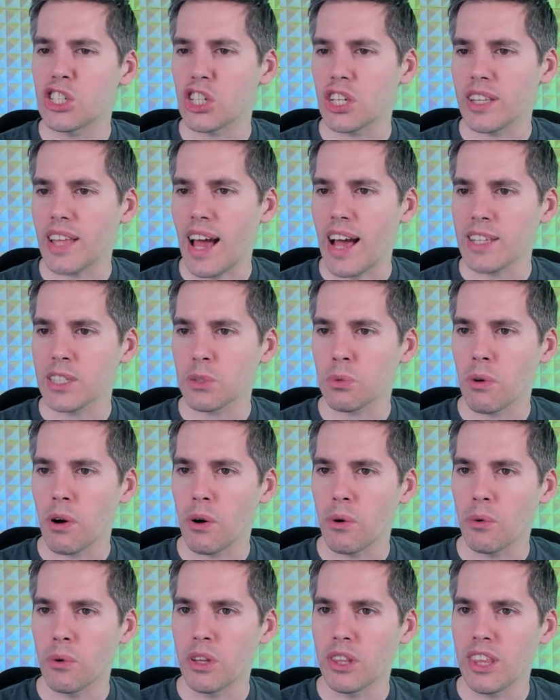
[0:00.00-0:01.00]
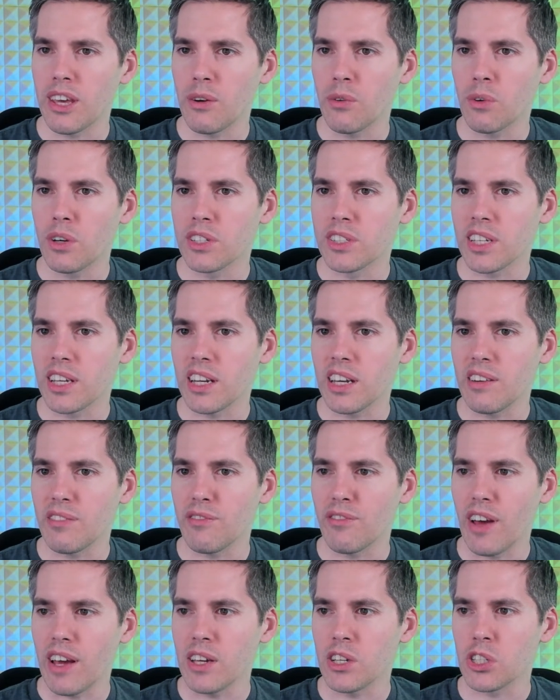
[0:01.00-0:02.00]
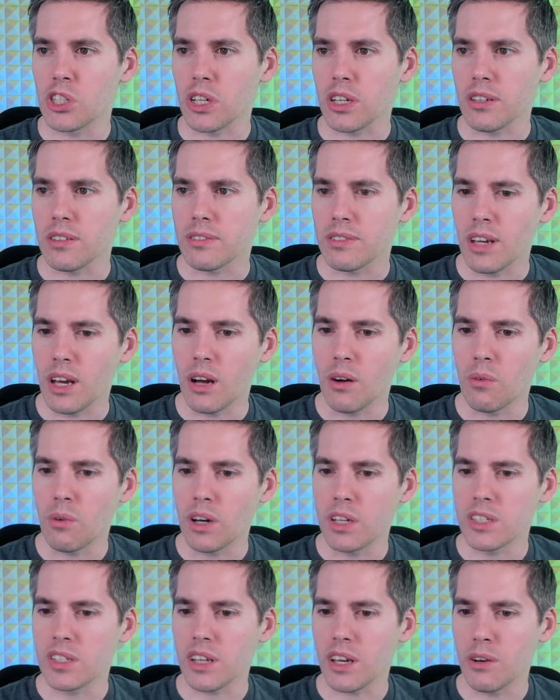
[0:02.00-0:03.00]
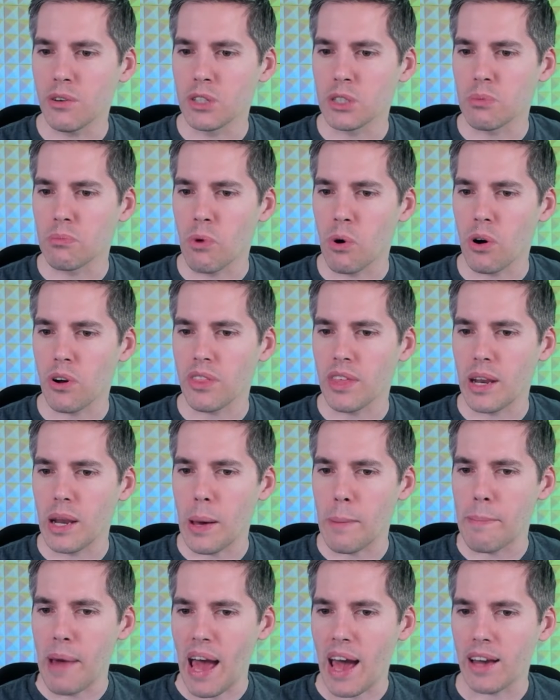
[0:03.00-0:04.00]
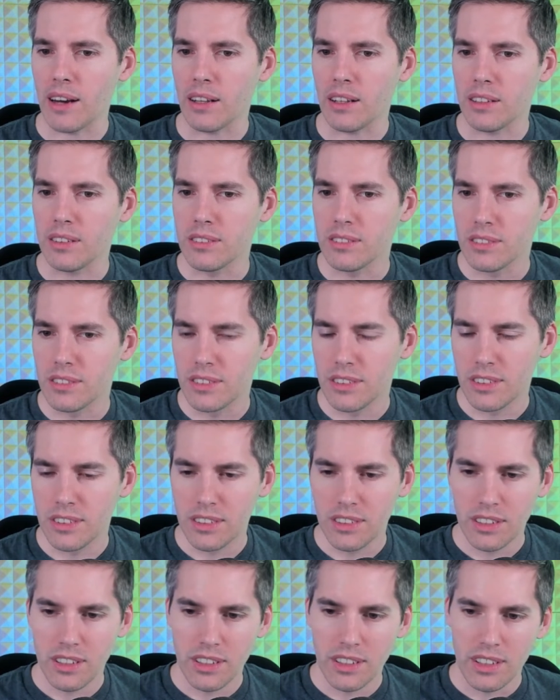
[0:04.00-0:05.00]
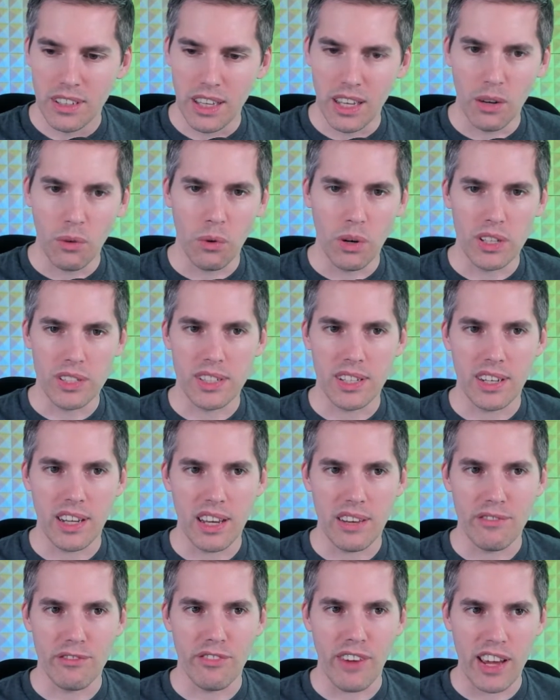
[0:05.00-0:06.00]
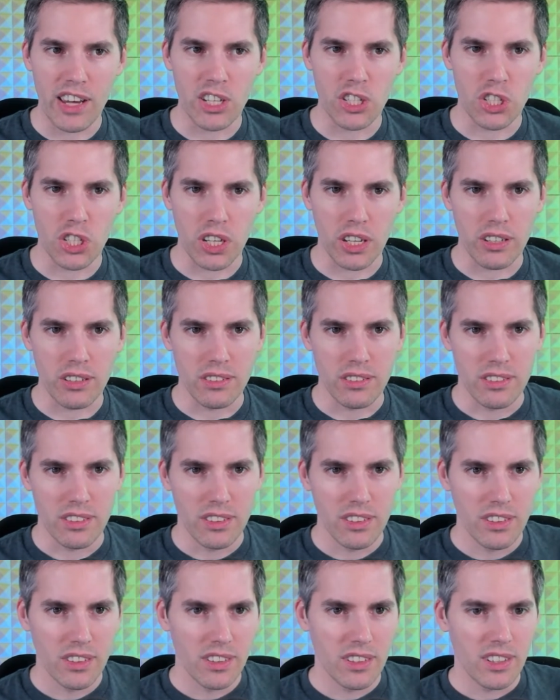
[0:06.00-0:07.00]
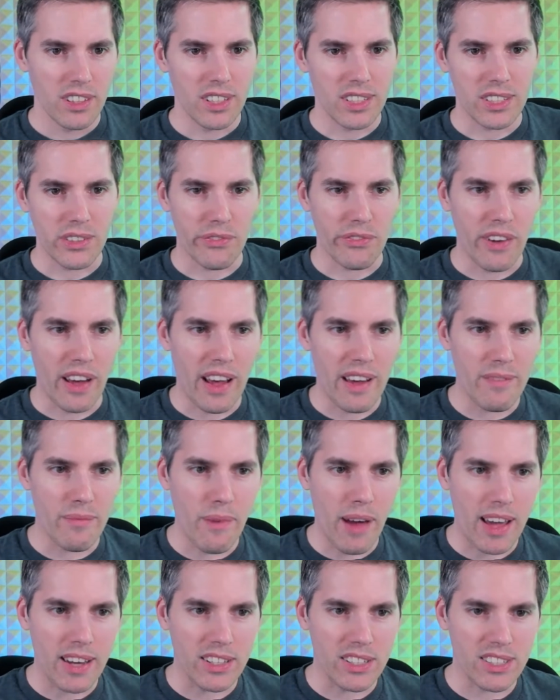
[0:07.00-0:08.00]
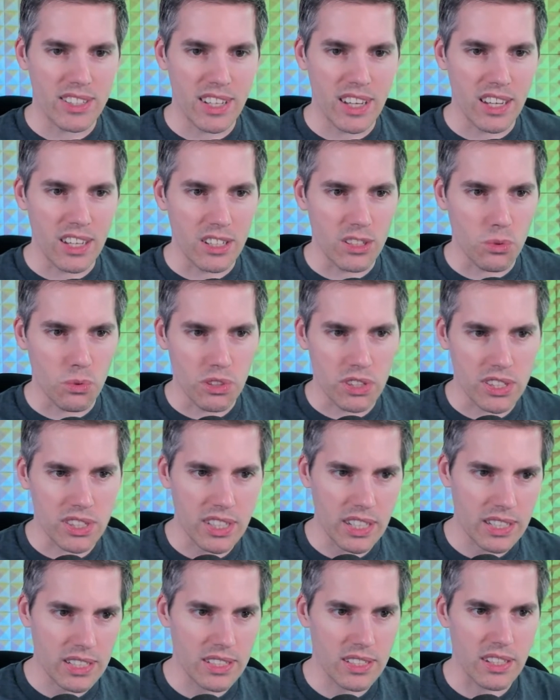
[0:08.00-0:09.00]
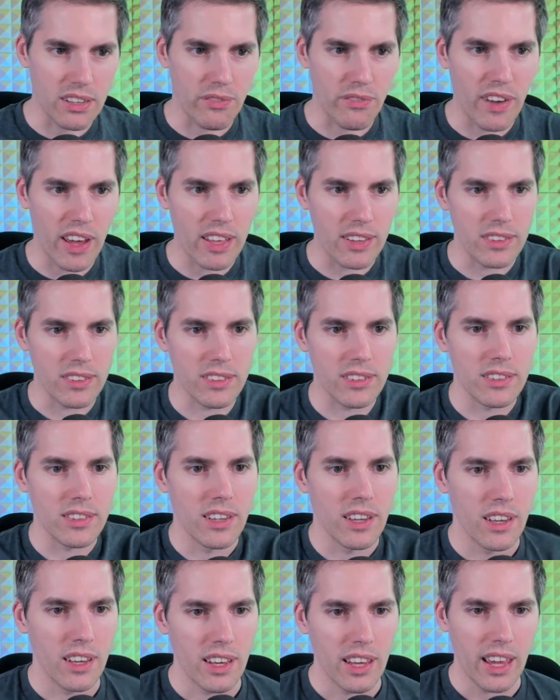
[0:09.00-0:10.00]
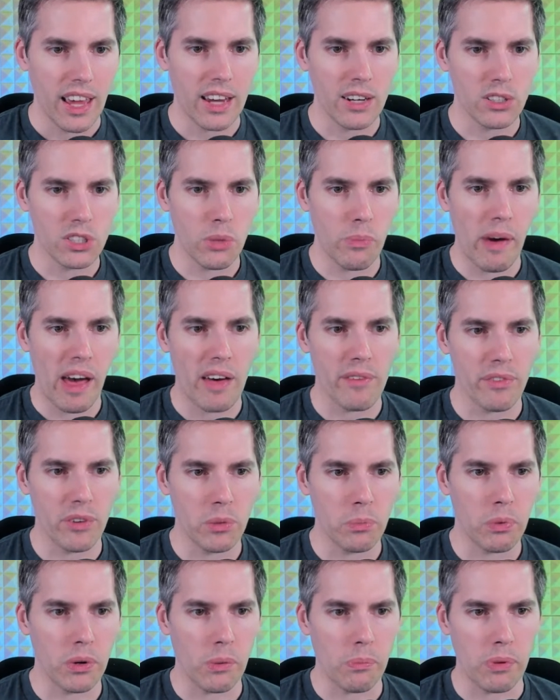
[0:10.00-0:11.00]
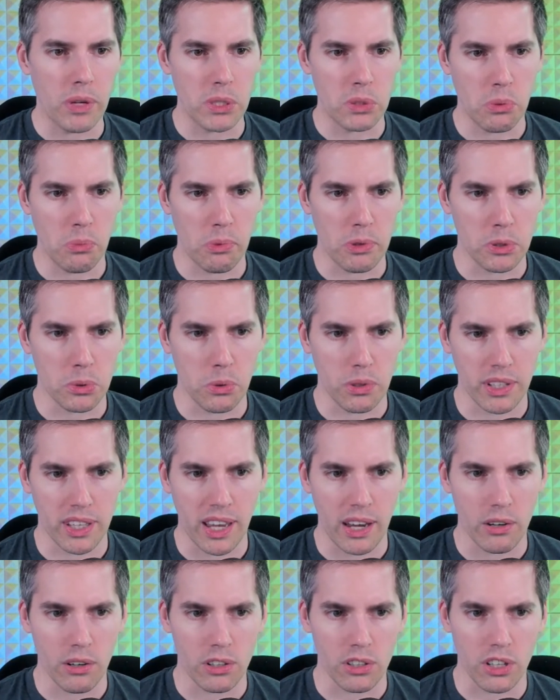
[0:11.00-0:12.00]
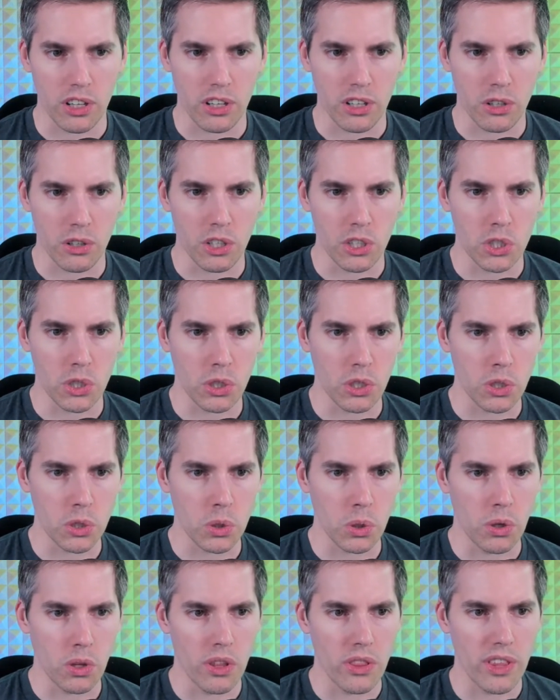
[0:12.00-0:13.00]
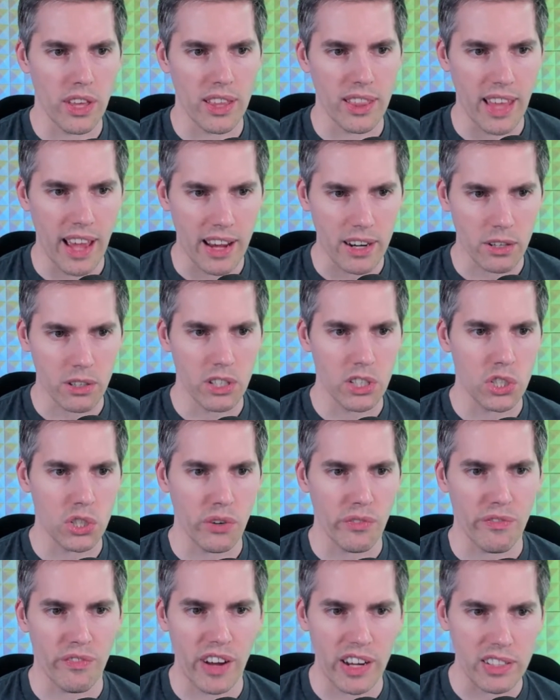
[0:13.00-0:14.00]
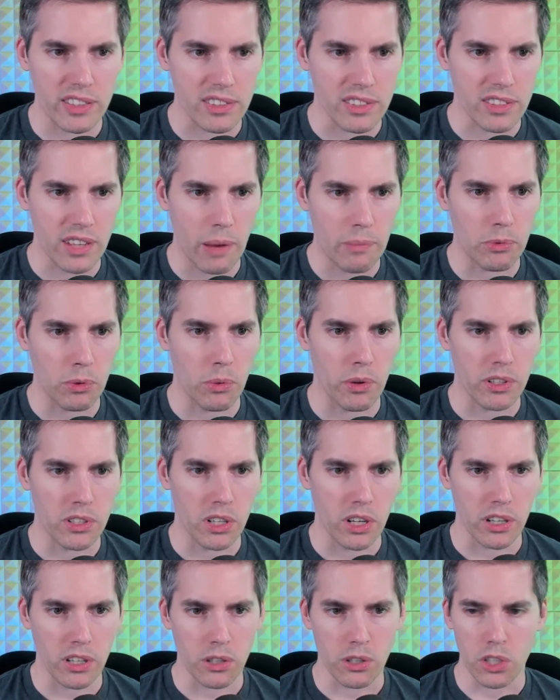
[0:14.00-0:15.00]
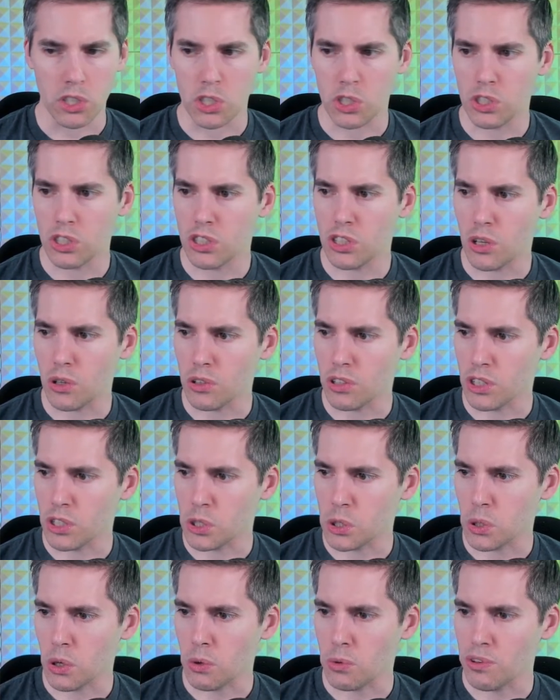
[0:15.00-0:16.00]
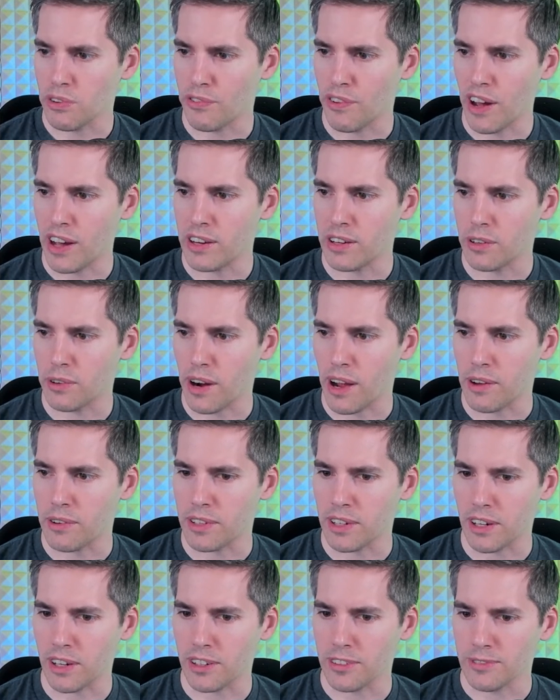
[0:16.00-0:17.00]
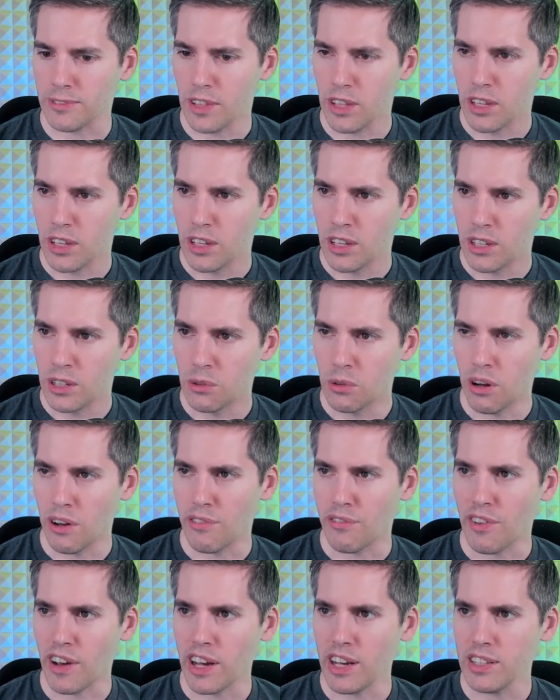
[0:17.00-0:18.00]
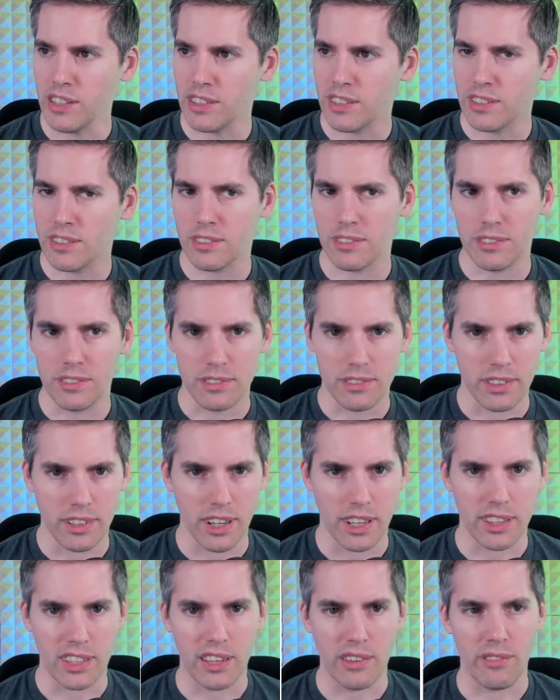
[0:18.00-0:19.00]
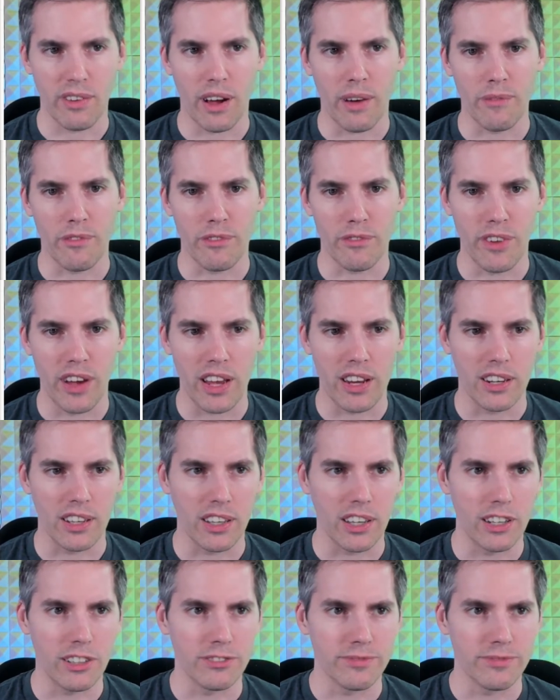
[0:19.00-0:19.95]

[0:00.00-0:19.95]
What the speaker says: That's what it was, an invasion. It was more than a battle. It was an invasion. It's a 5 mana siege with 6 defense. Enters the battlefield, put a +1/+1 counter on target creature you control, then that creature fights up to 1 target creature you don't control. We fighting around here. You want to fight? I'm invading you.